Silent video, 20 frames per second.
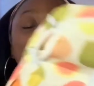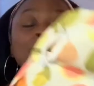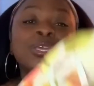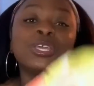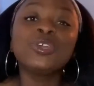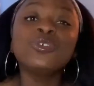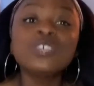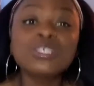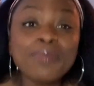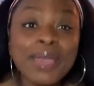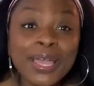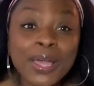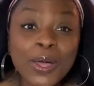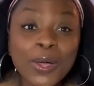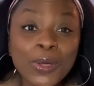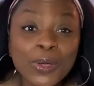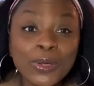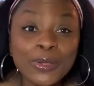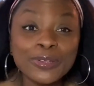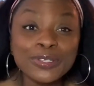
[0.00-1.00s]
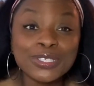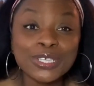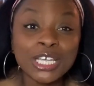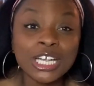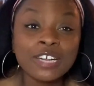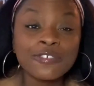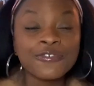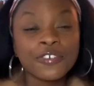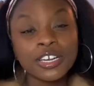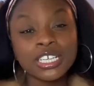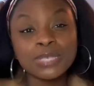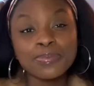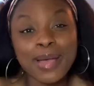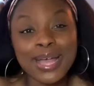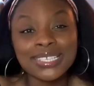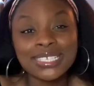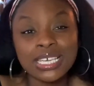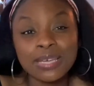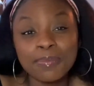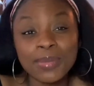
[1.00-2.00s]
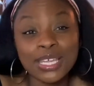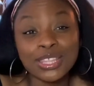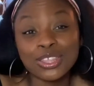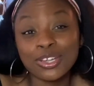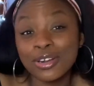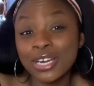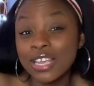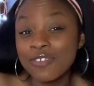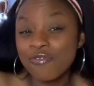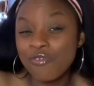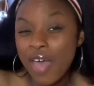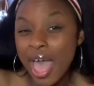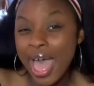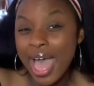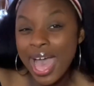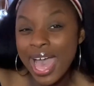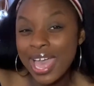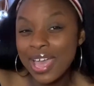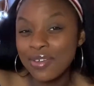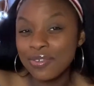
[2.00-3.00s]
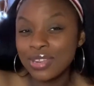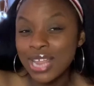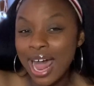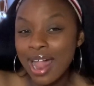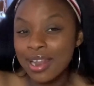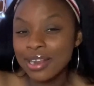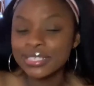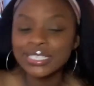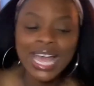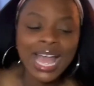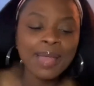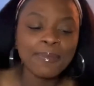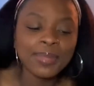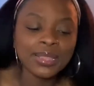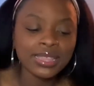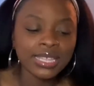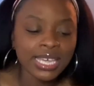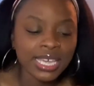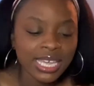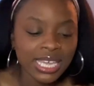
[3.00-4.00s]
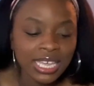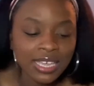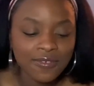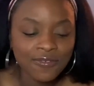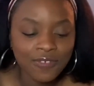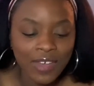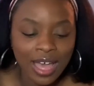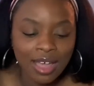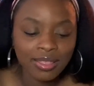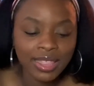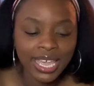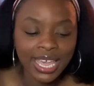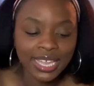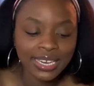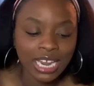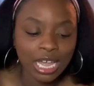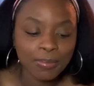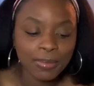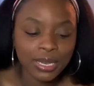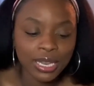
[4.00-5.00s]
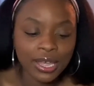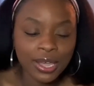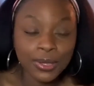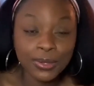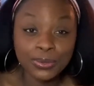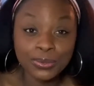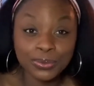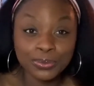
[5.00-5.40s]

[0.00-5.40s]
use my code so your first spots can be thirty-five dollars, I believe. I'll link it down below.